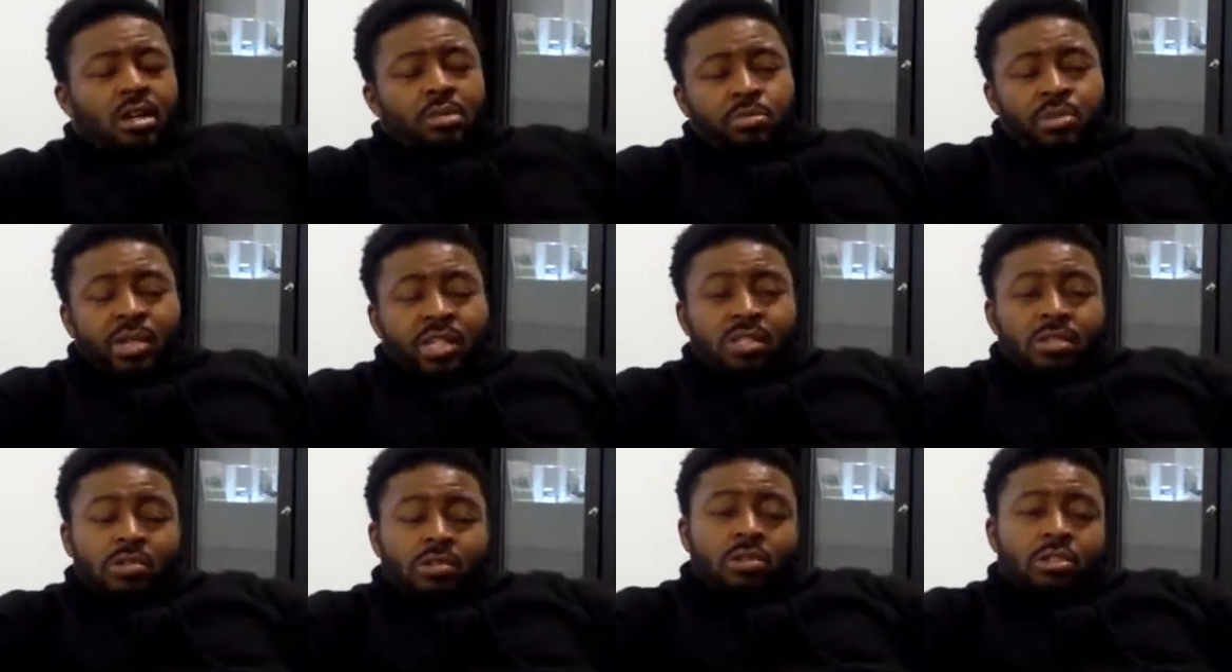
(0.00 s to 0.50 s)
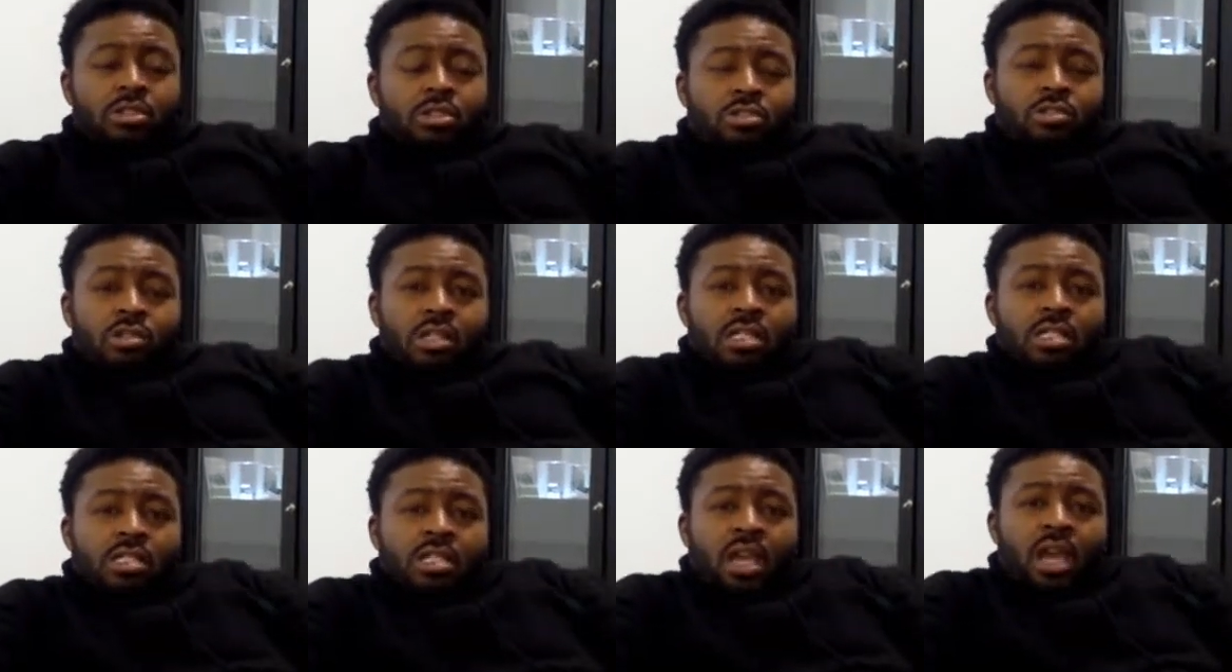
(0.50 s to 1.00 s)
Peace on the
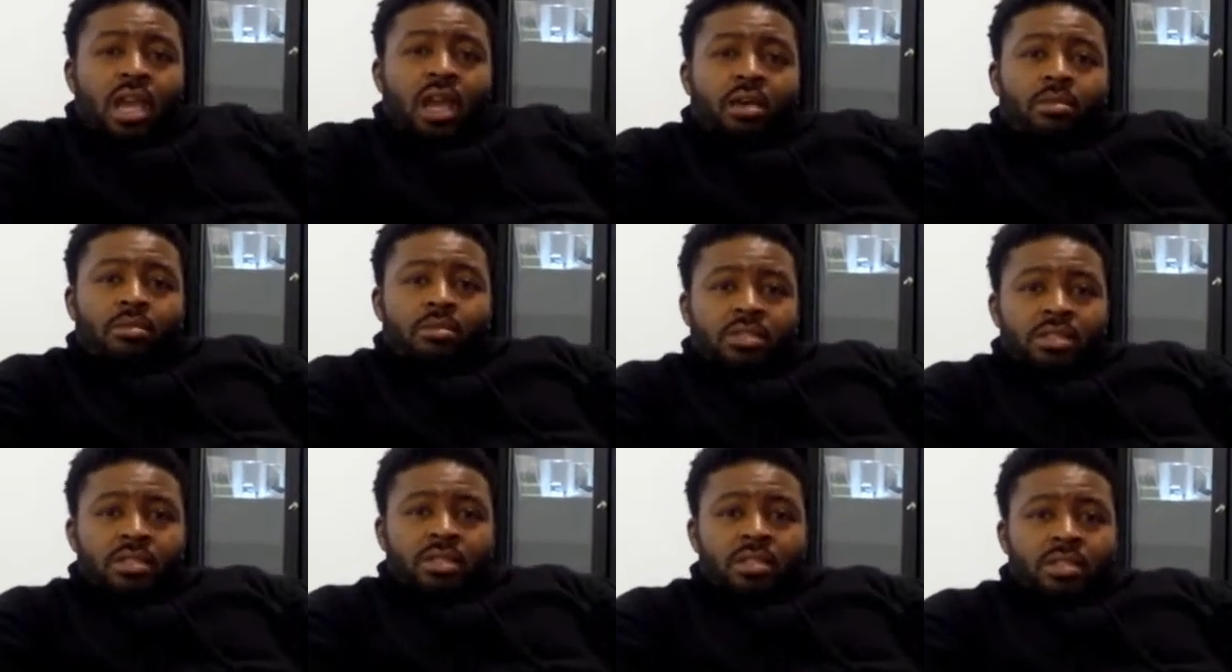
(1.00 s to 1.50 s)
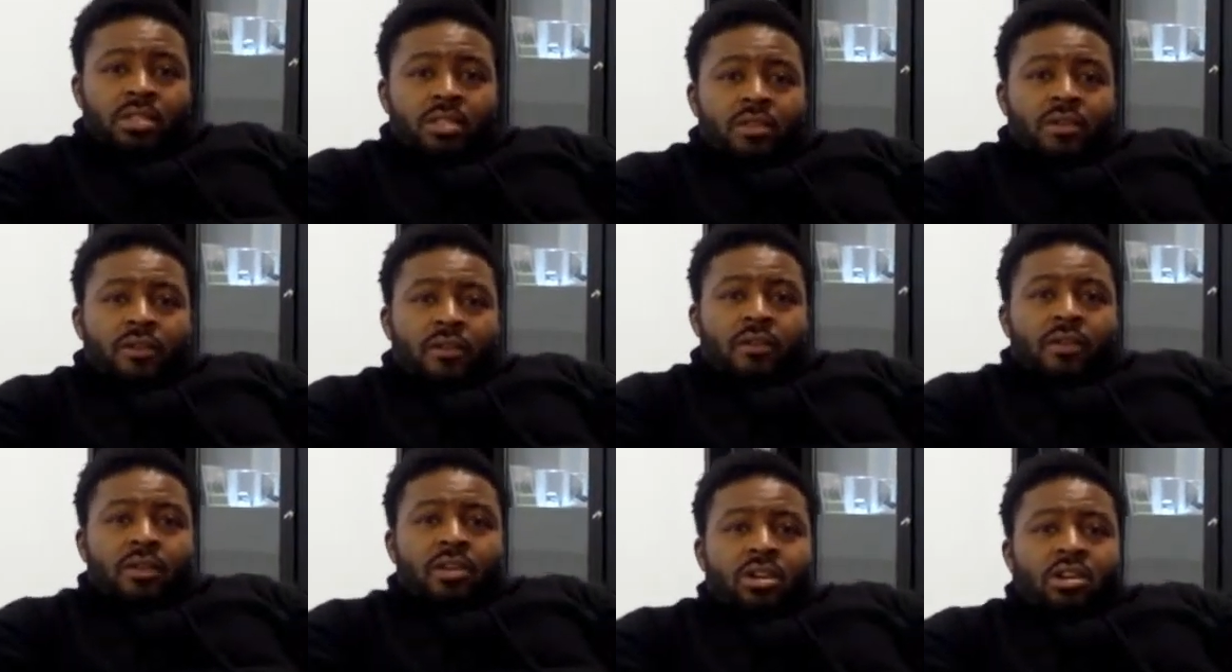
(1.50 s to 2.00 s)
Street jams
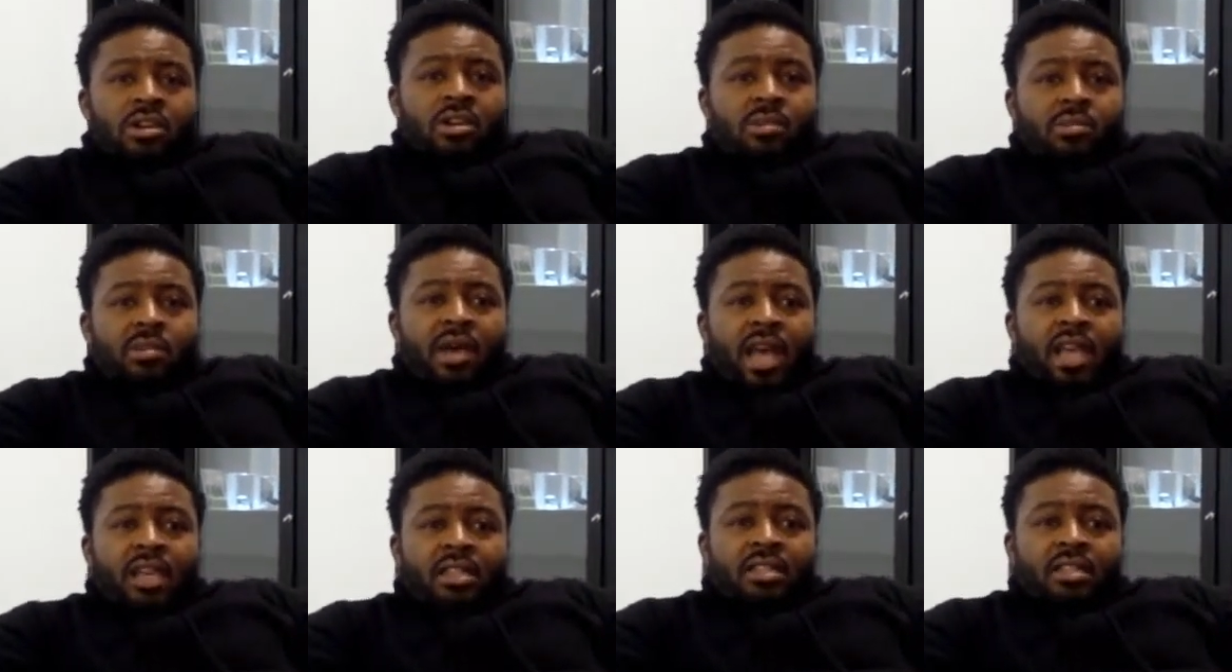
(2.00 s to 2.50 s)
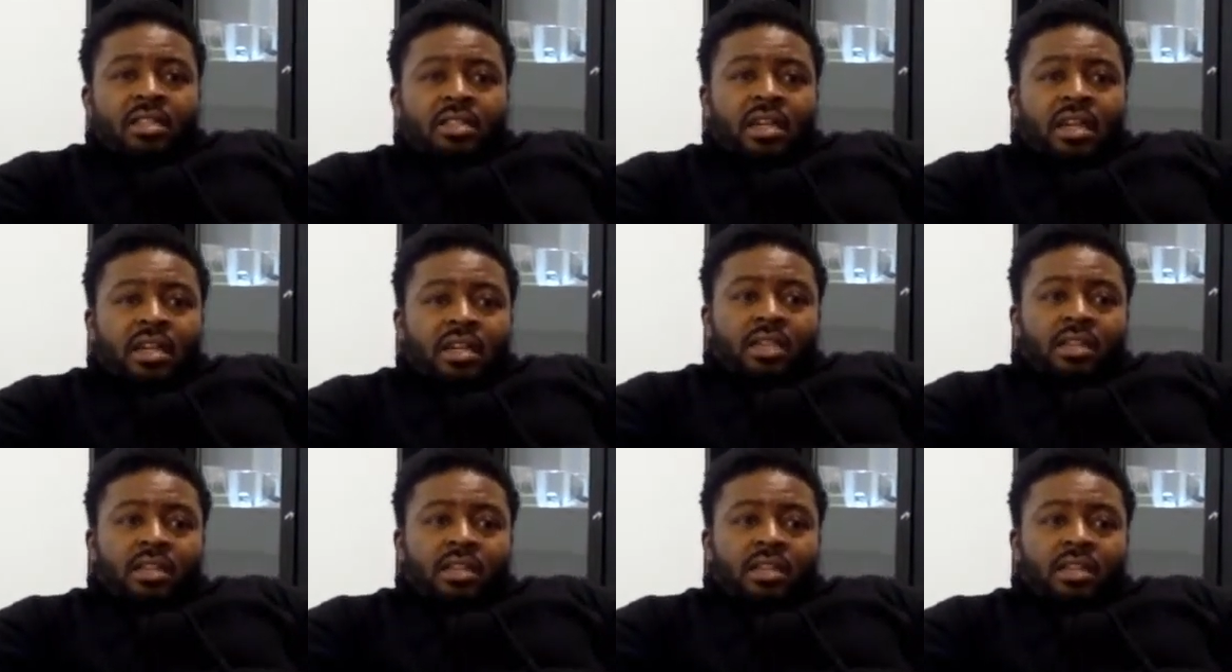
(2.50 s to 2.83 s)
back in the day,